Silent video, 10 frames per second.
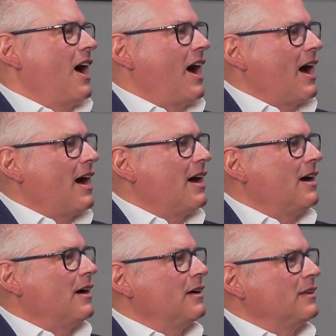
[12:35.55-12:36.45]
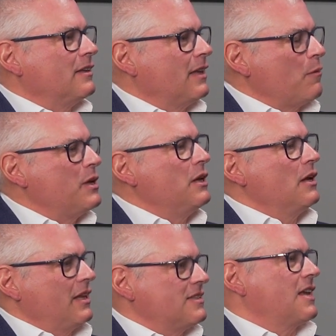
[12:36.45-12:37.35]

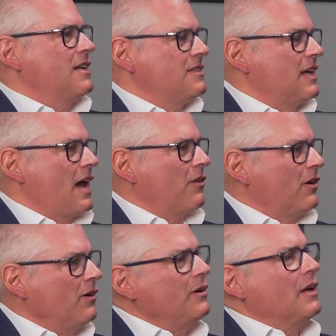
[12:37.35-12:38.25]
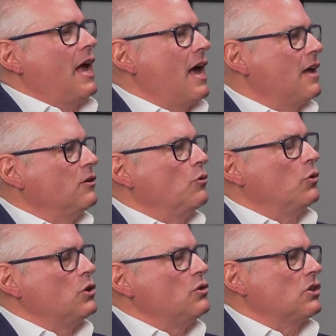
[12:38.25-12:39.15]
Let's get together. And
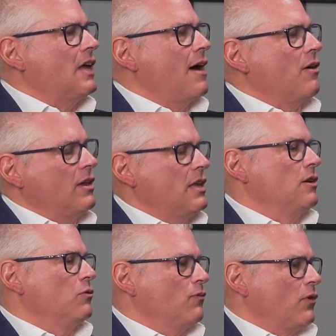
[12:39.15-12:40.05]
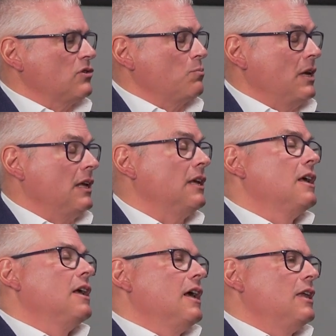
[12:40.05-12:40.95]
we'll usually have, and then the first meeting.
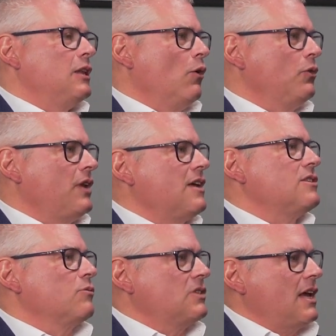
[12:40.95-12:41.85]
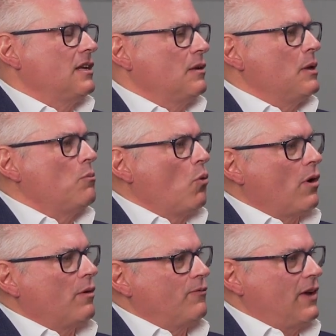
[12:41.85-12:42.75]
In the old days, it tended to be
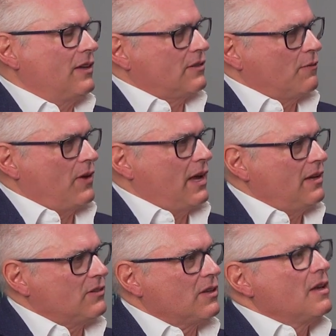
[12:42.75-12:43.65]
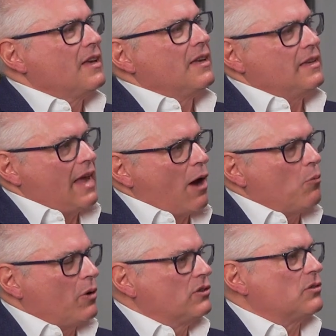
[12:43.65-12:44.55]
more face-to-face.
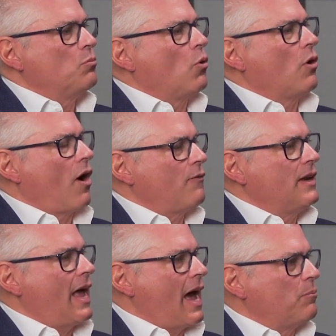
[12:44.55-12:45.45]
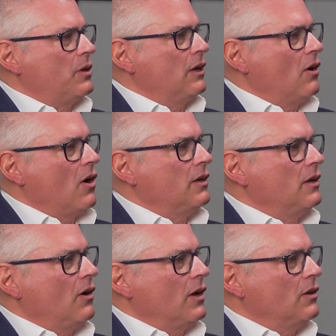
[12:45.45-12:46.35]
Now it's more often happening
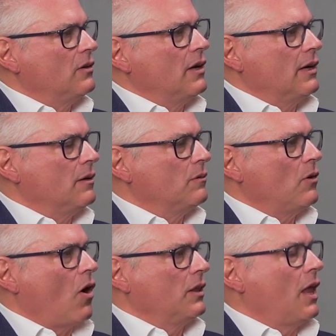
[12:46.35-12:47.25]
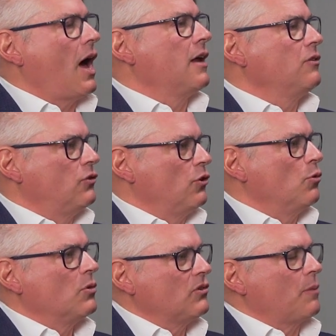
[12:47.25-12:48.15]
on online,
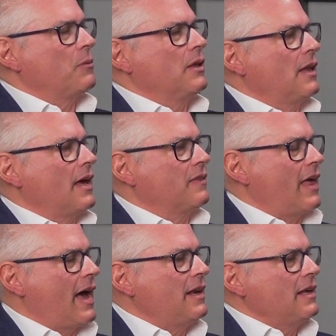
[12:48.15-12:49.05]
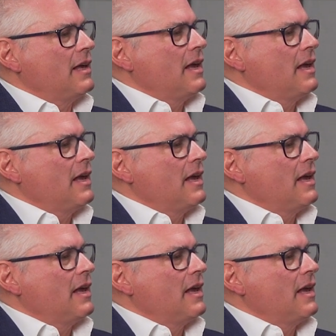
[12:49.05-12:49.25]
Zoom or something like that.